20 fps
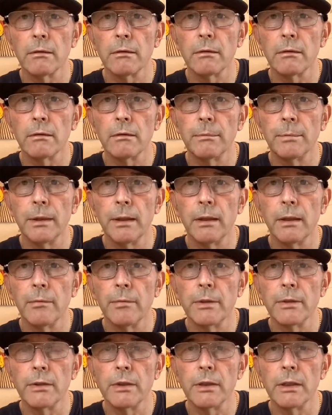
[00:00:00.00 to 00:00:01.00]
could be
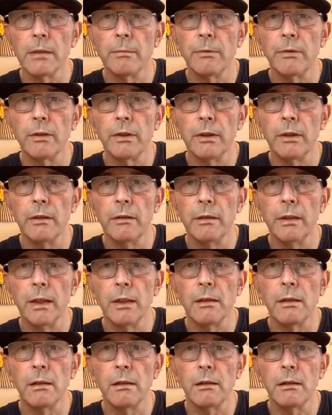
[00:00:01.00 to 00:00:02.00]
coming to the MCU
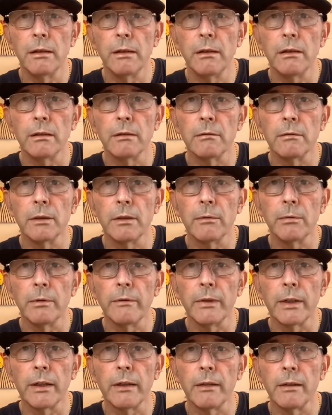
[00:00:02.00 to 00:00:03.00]
down the line. Once we've
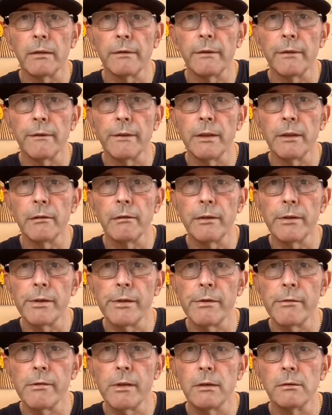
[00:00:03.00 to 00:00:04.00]
had enough of the
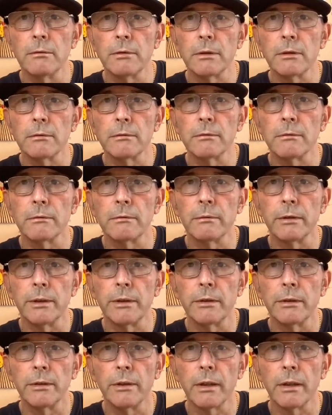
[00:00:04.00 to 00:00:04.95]
original Hulk, we could